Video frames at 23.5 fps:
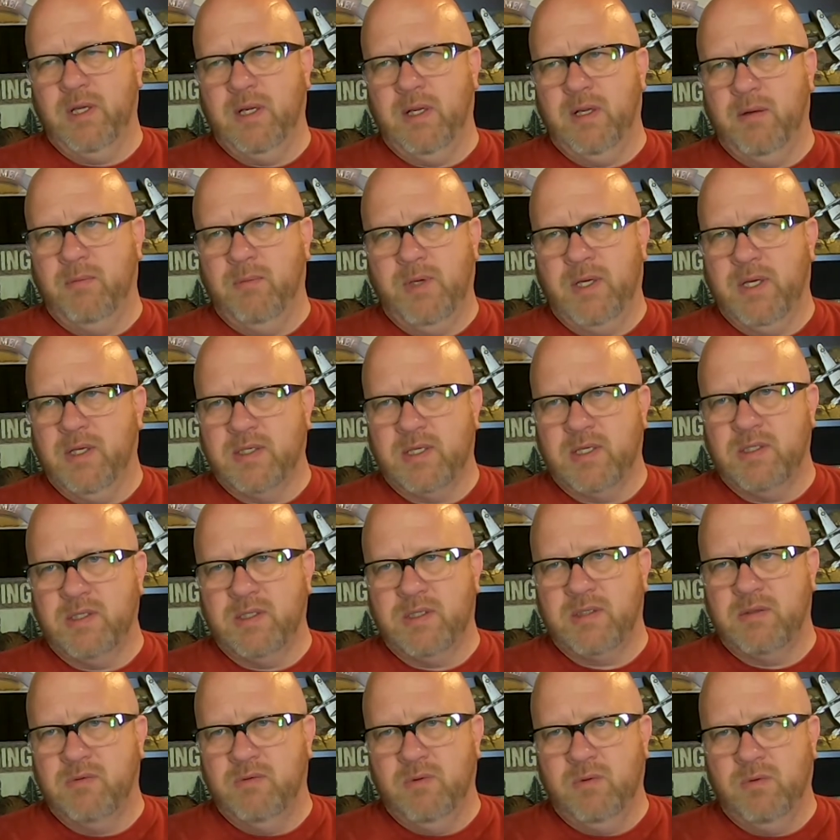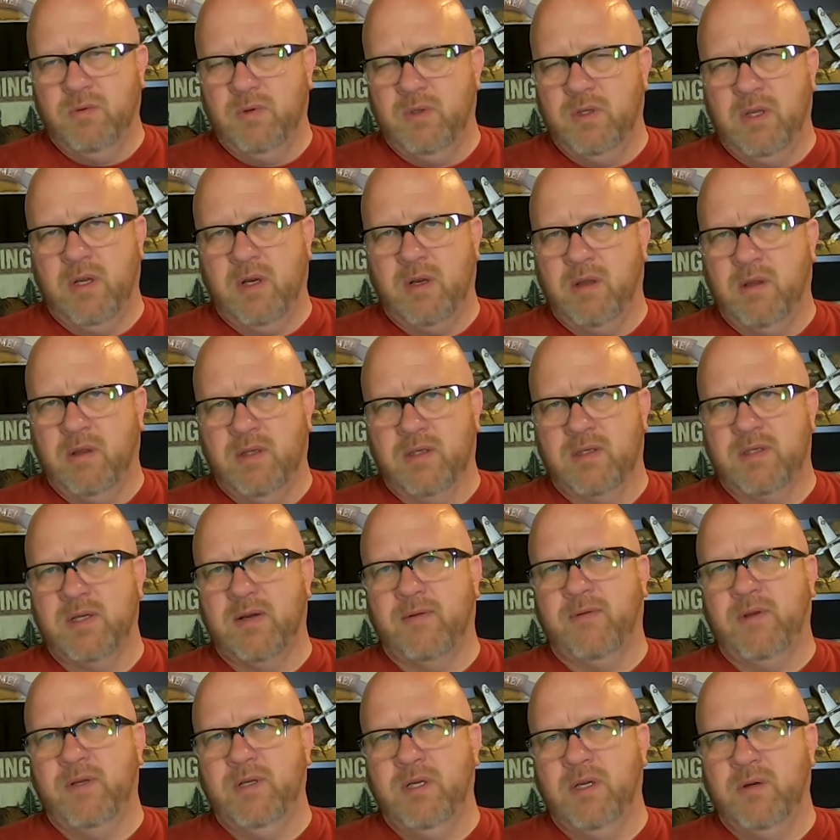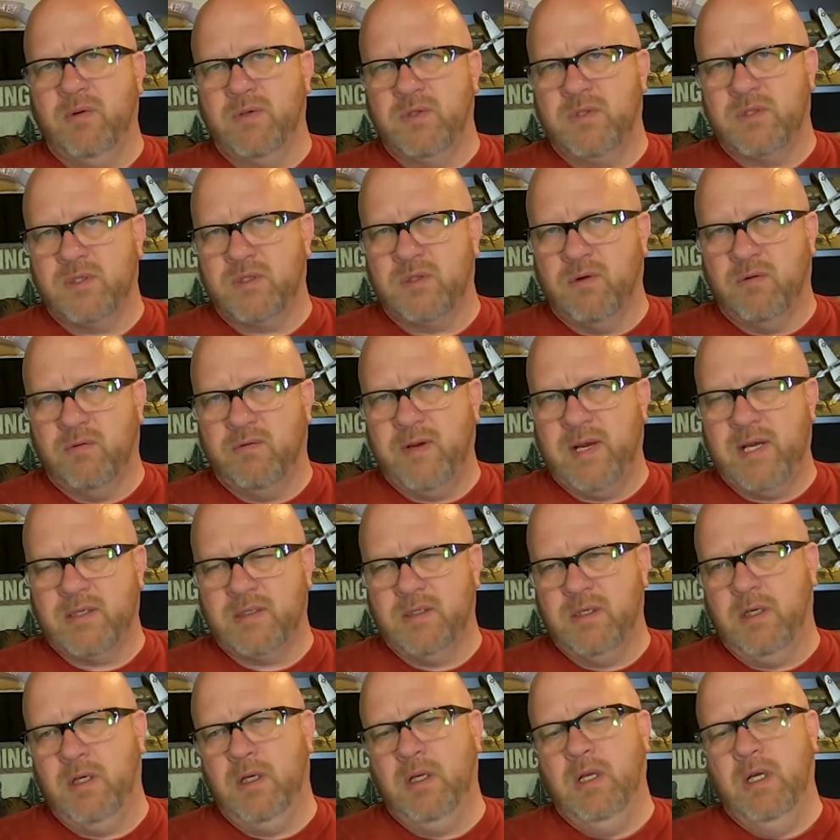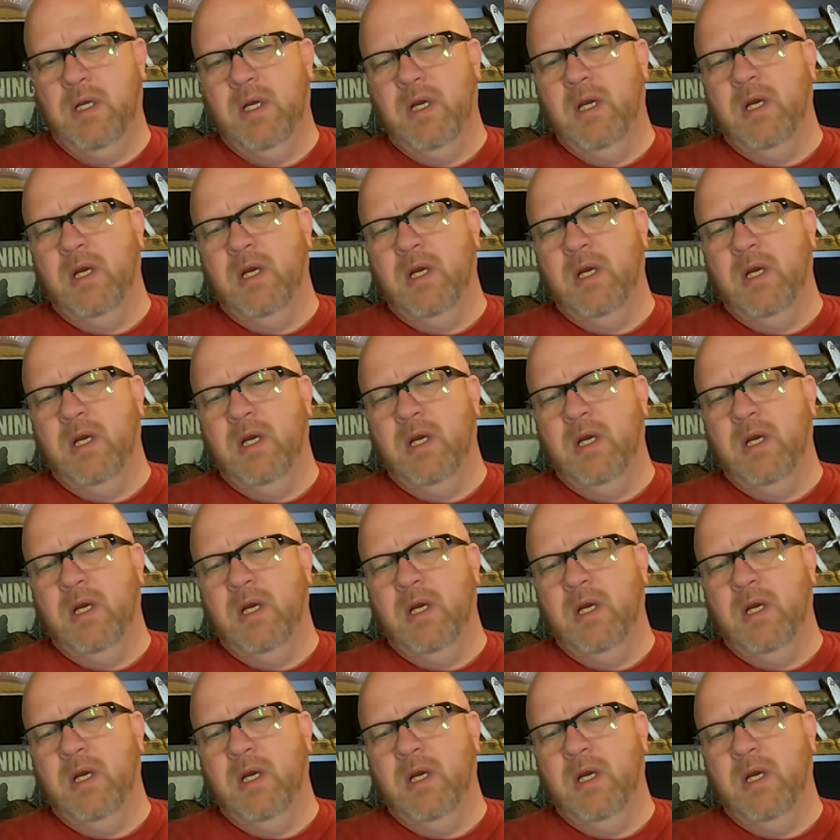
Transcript: And because the stuff they did was so fascinating.